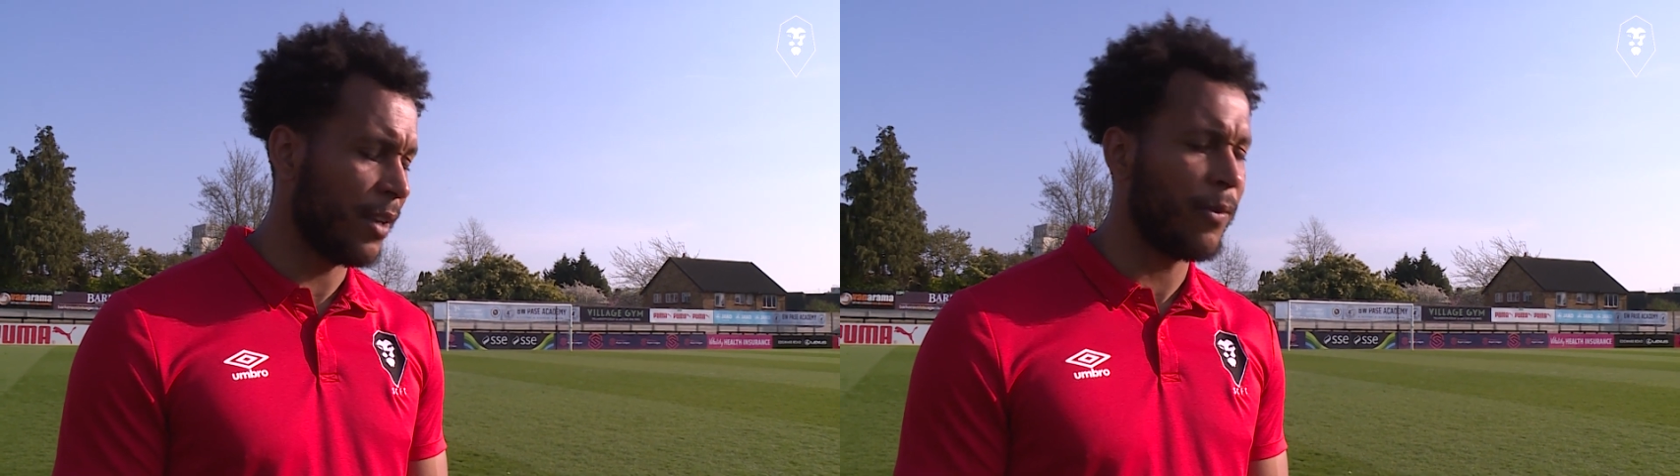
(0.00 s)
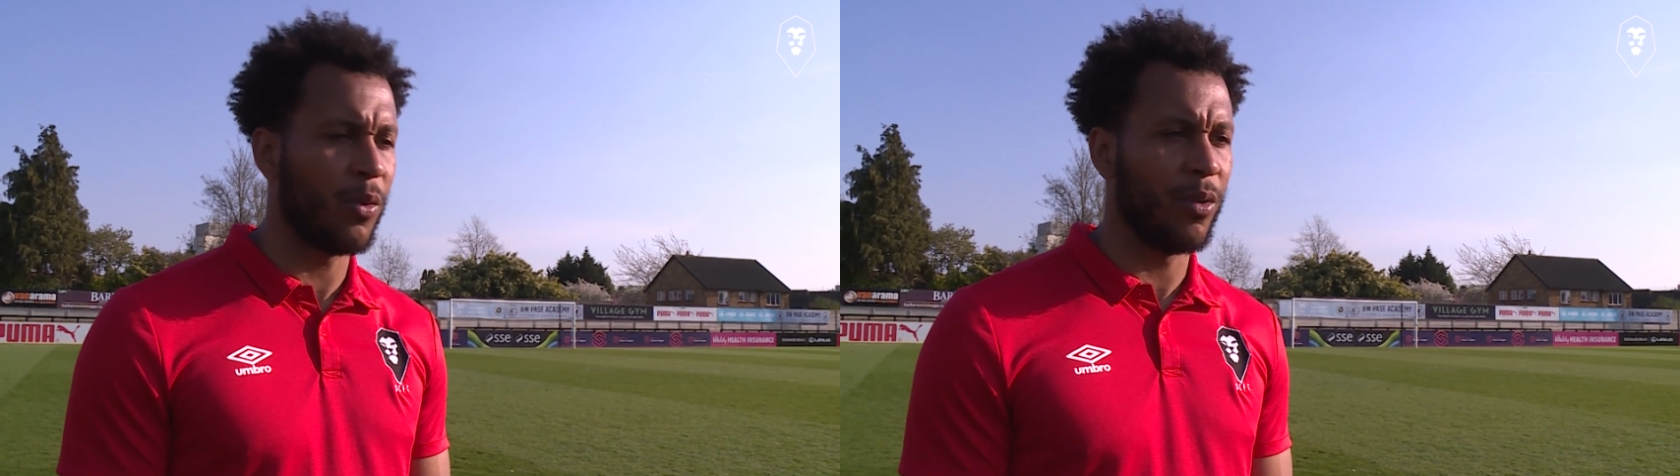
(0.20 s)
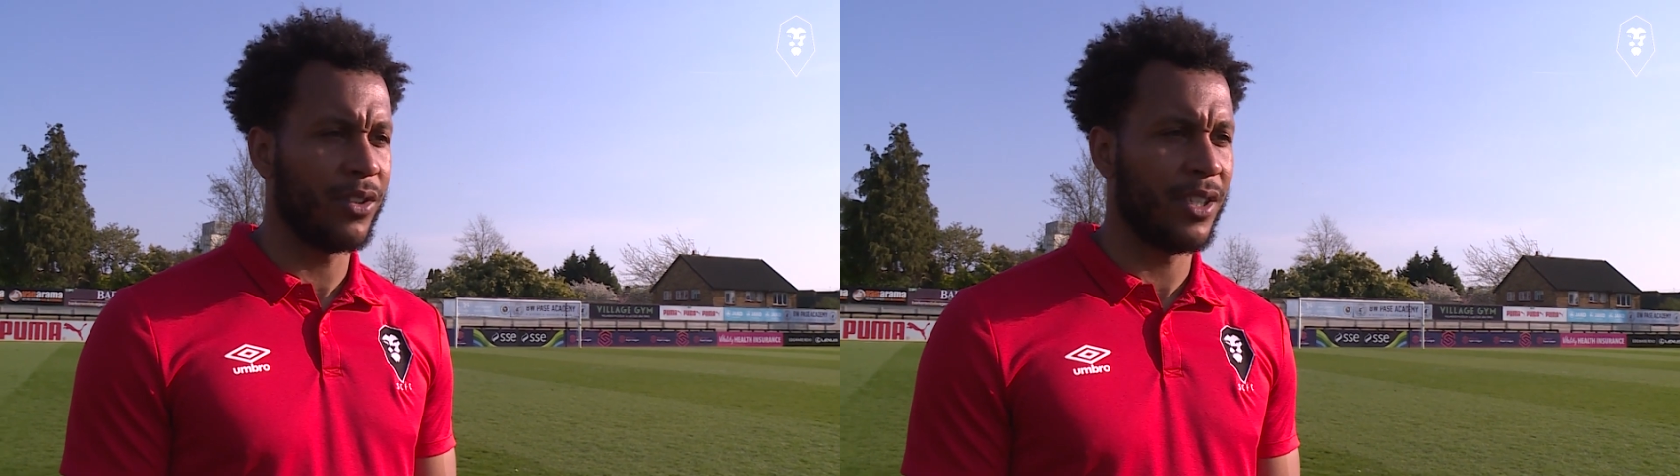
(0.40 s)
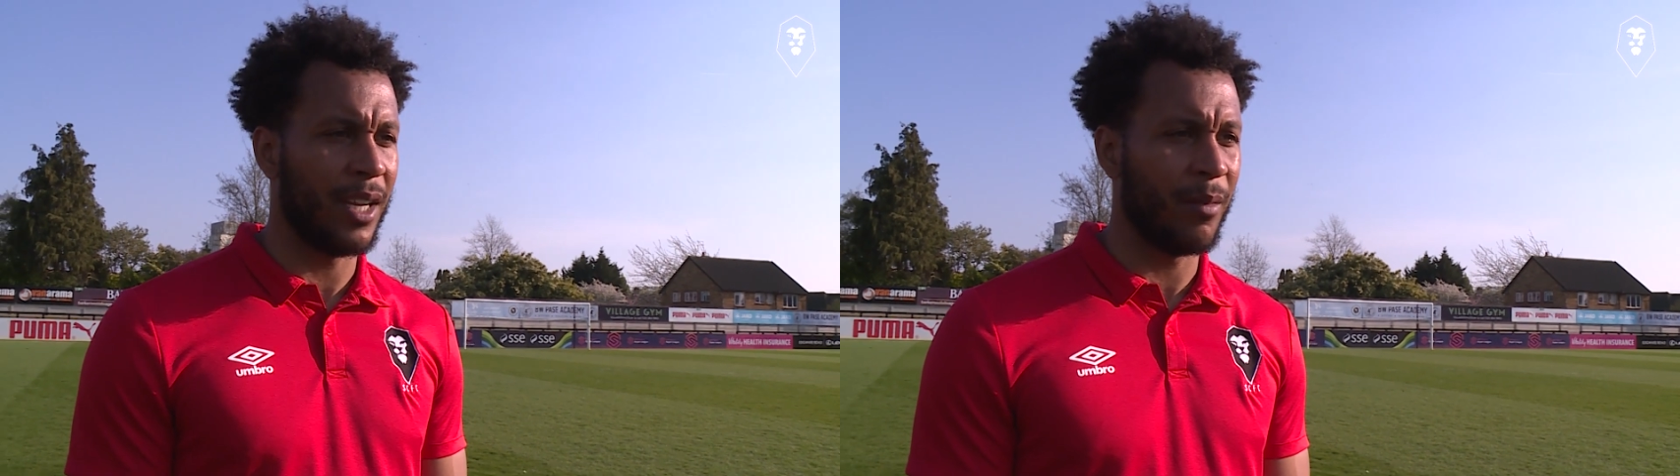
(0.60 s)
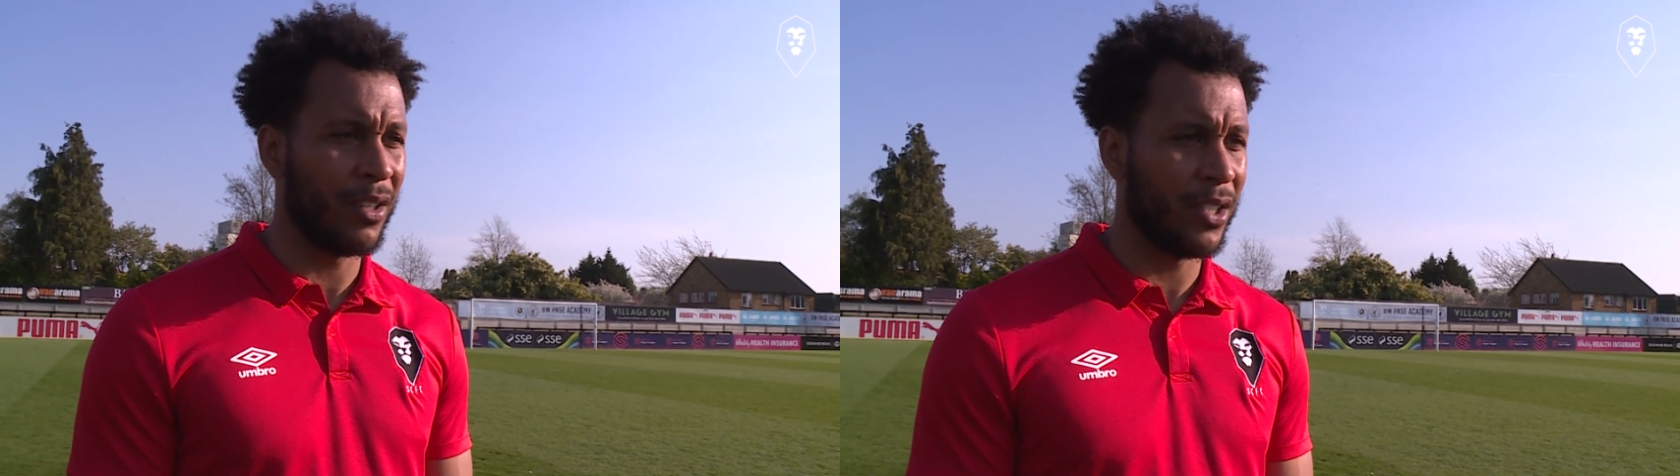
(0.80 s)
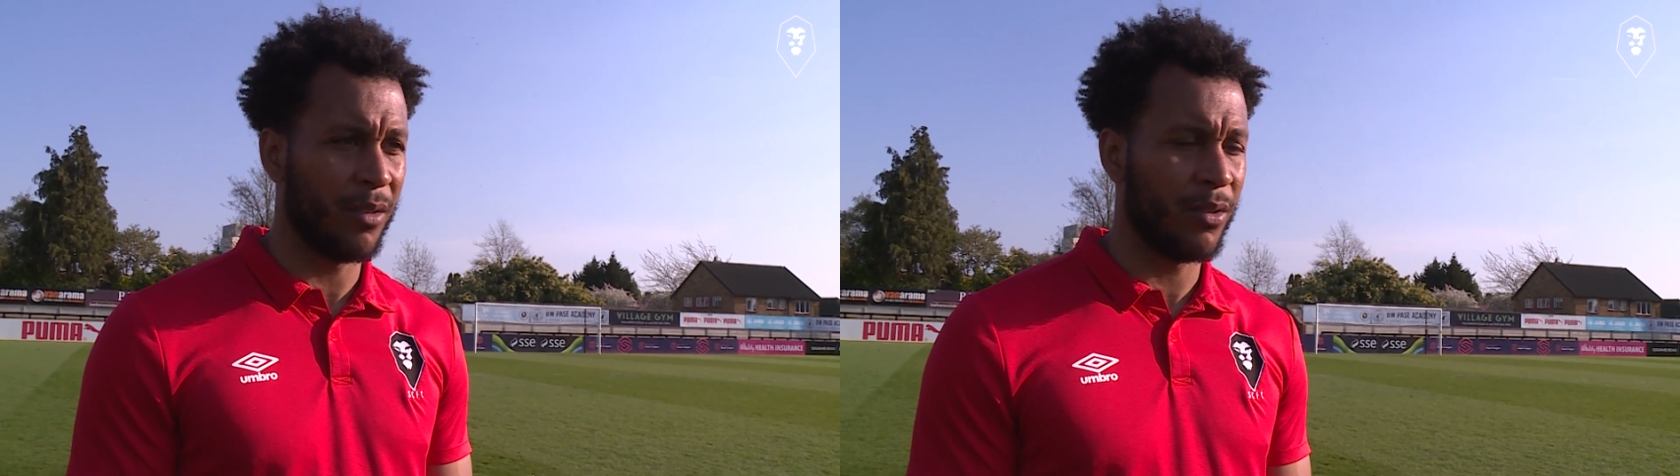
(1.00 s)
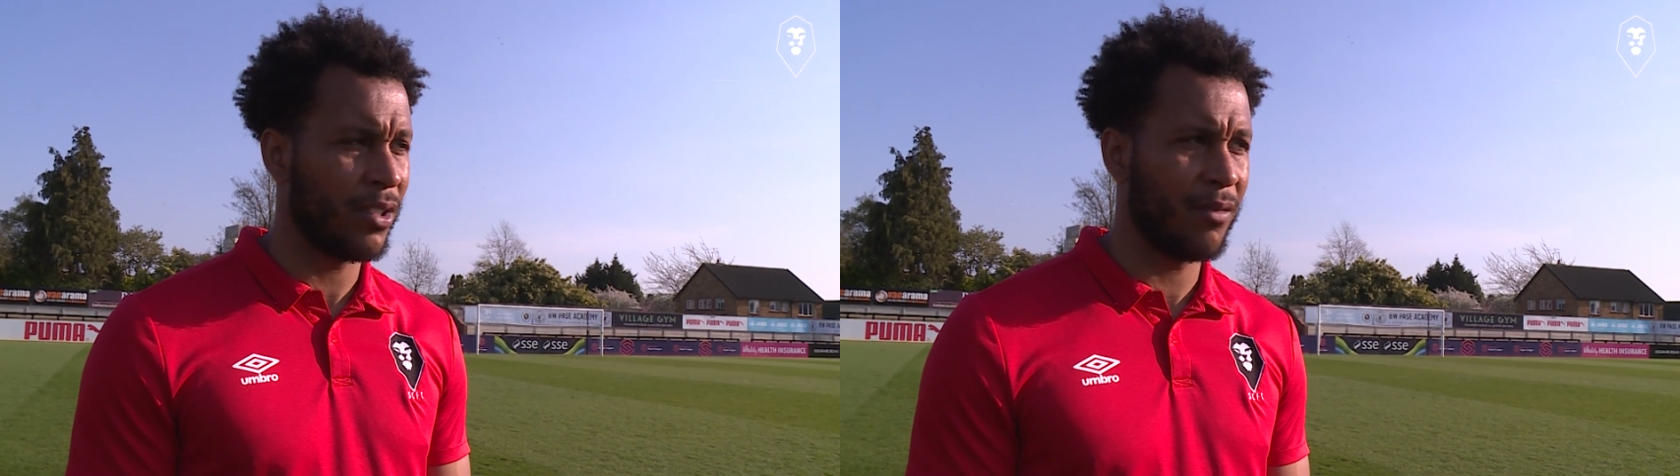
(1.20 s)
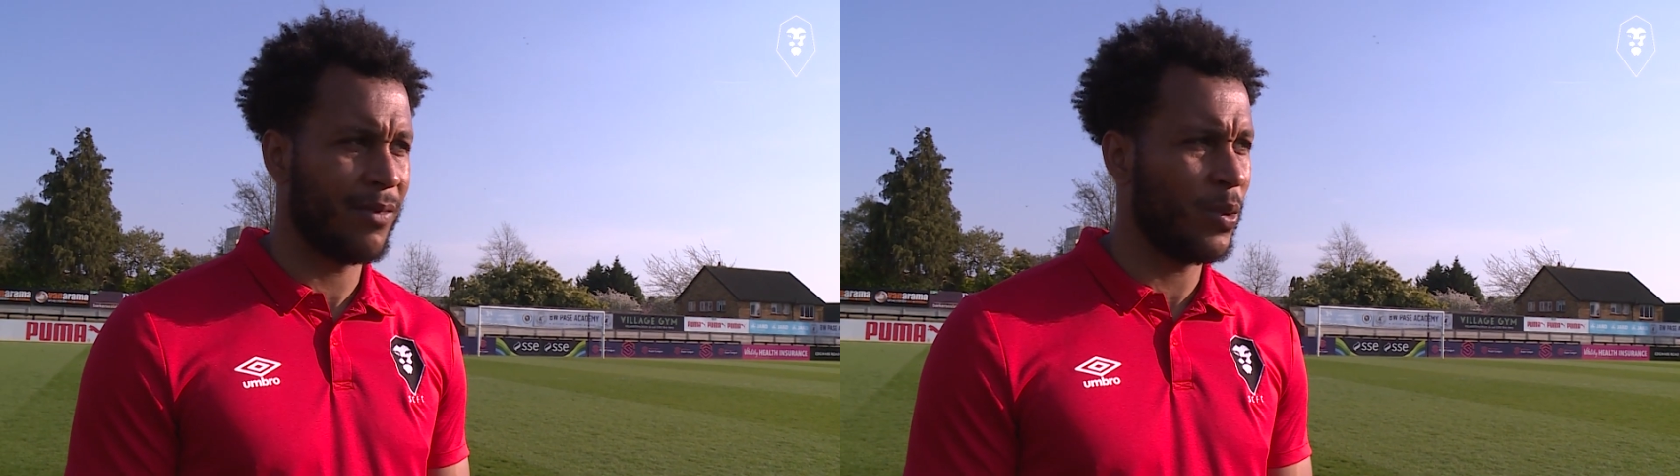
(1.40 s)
difficult today because it was